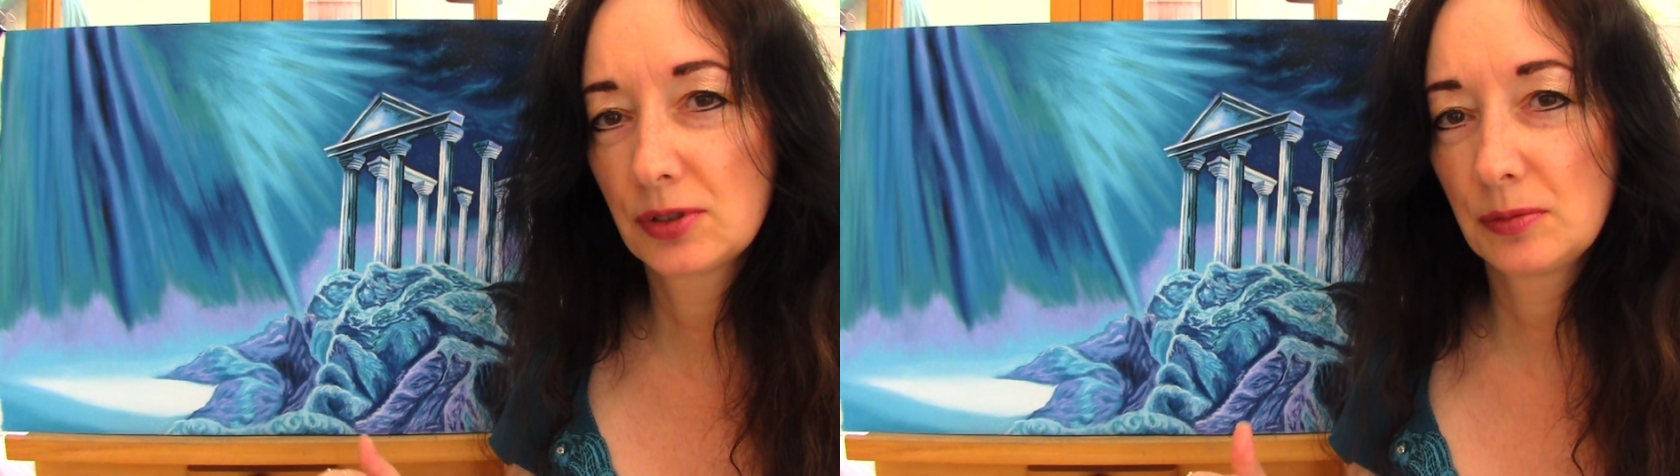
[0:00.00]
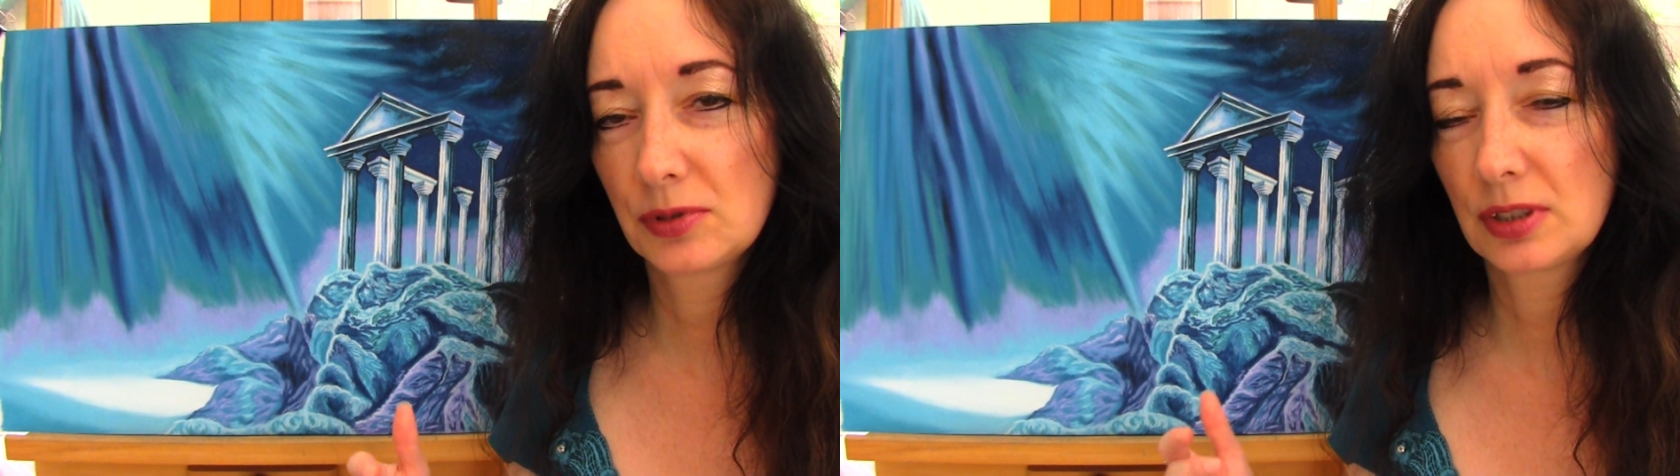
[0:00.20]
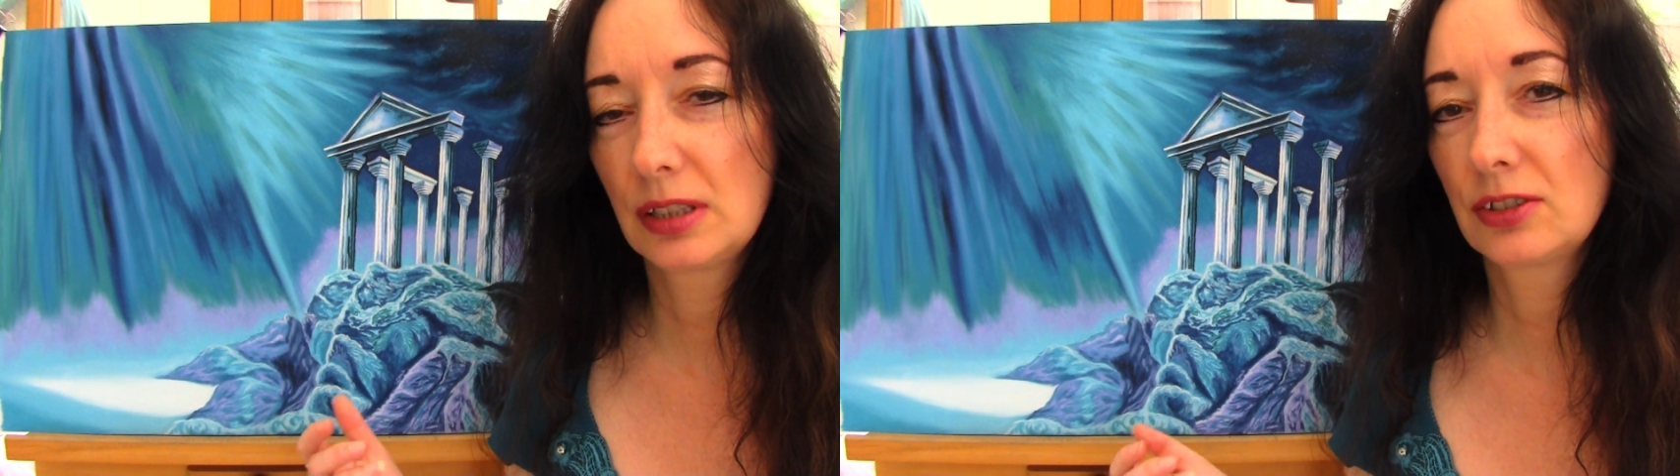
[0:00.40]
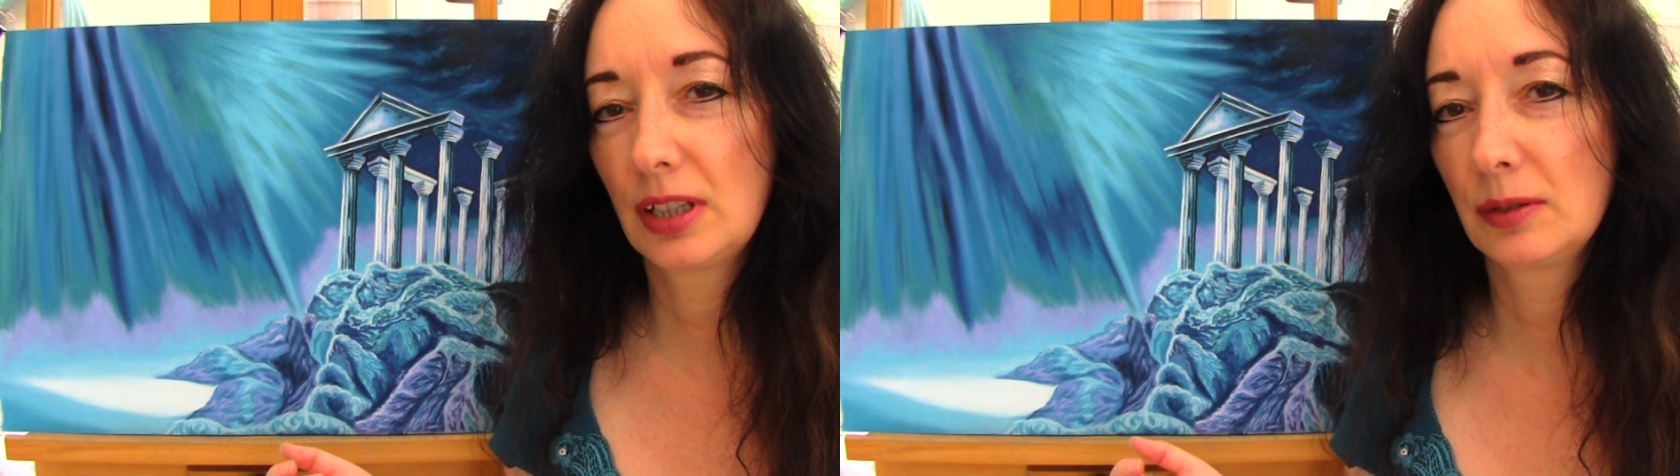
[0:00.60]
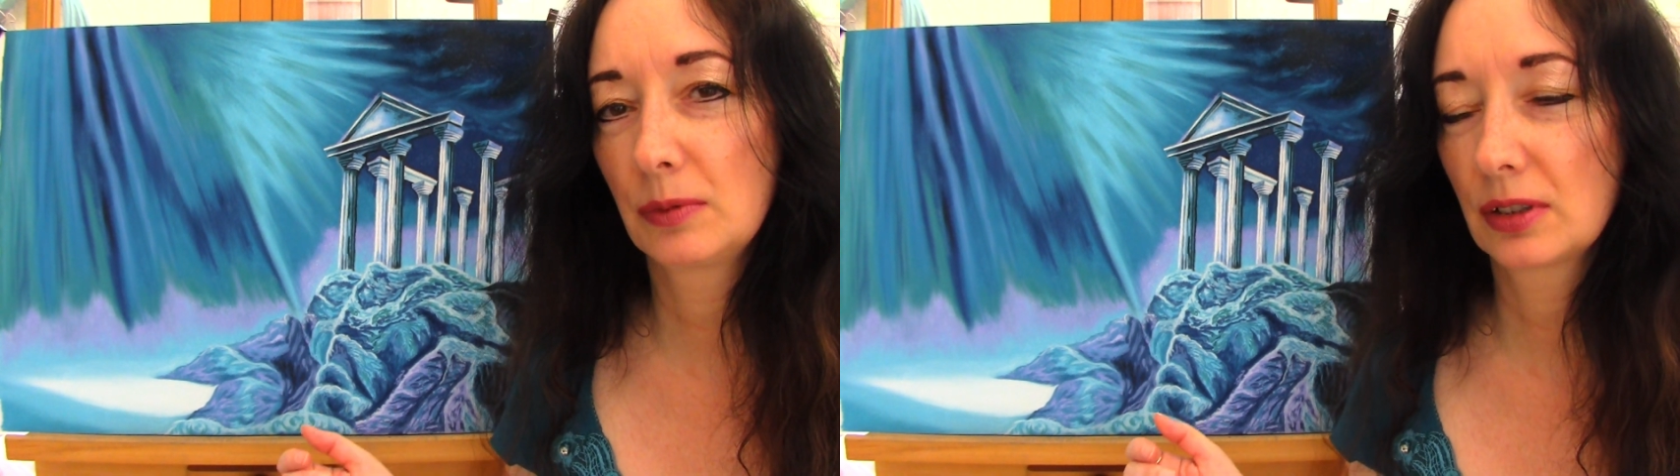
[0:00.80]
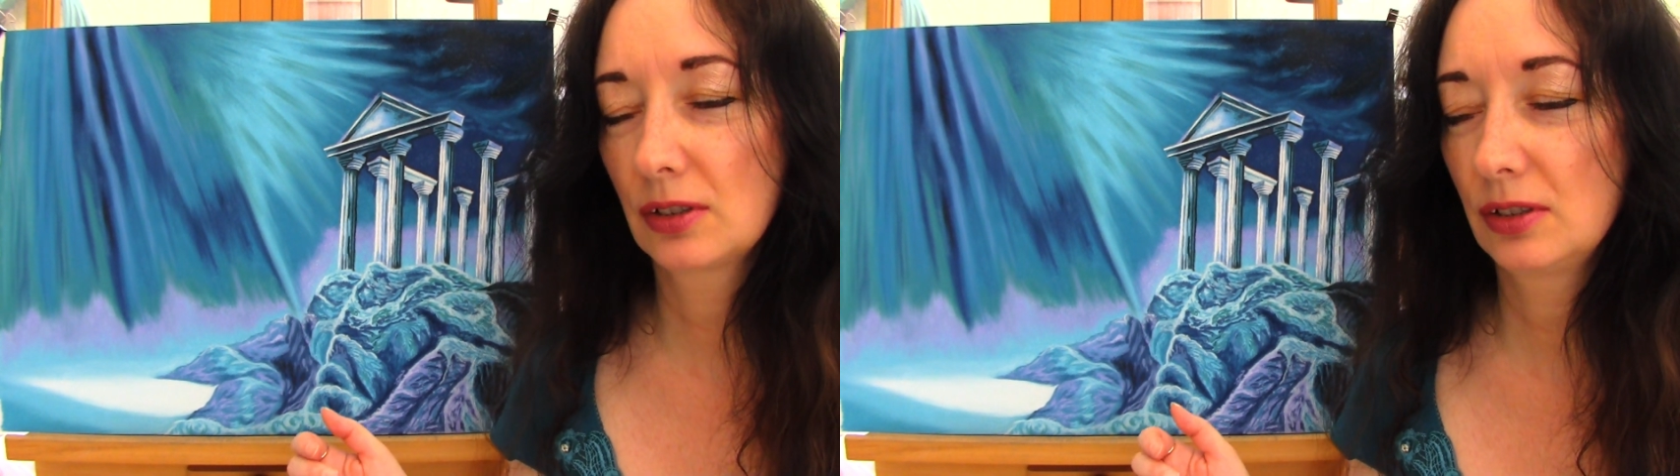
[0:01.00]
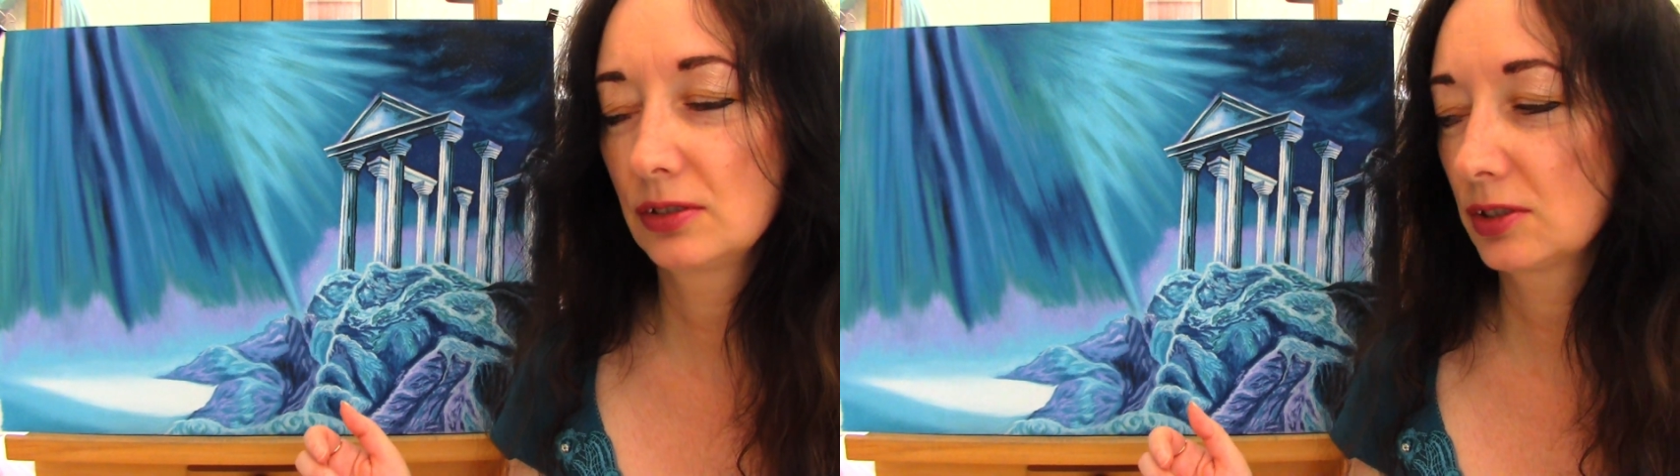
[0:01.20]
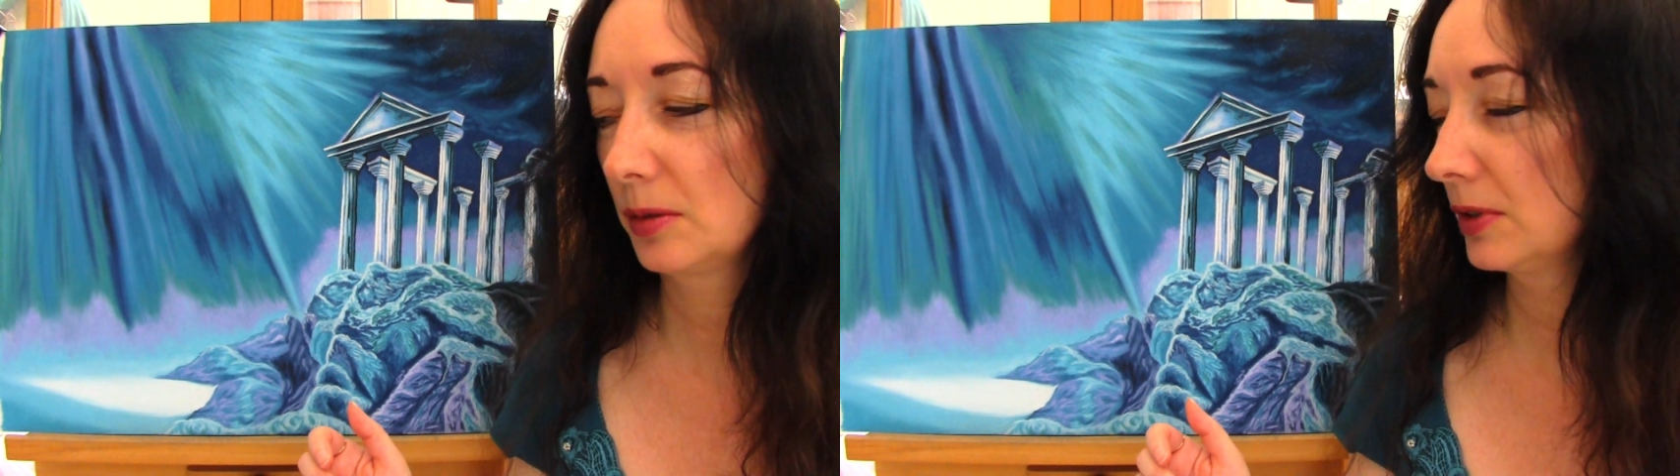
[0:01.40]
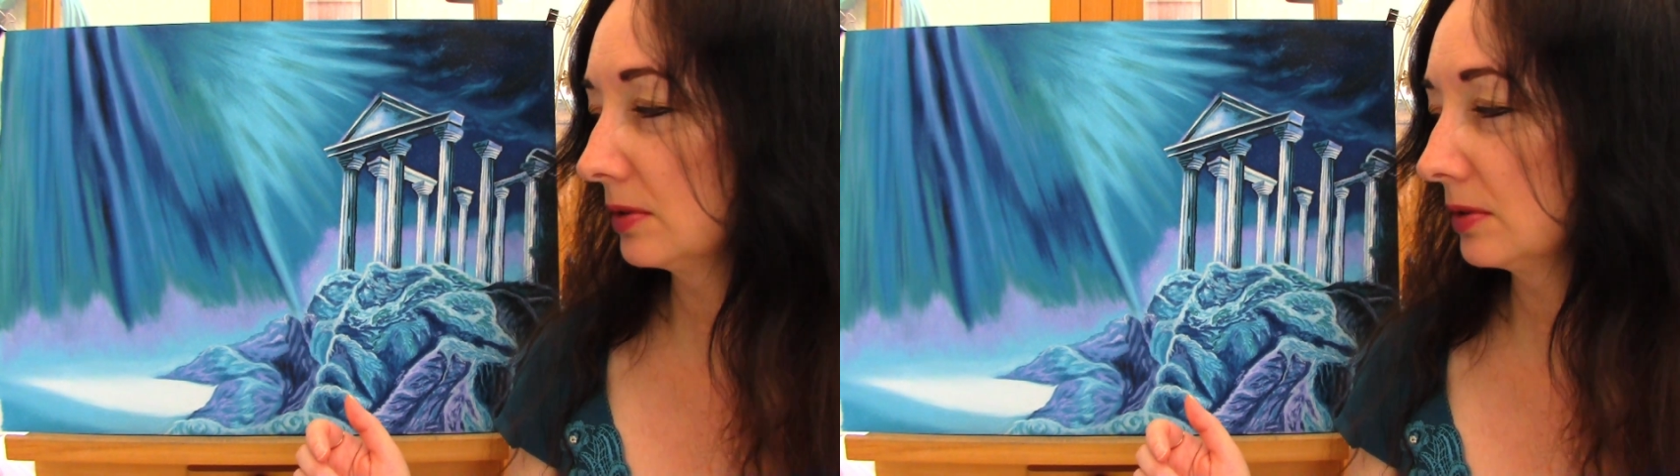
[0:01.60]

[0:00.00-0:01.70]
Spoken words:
so I'm still trying to work on some of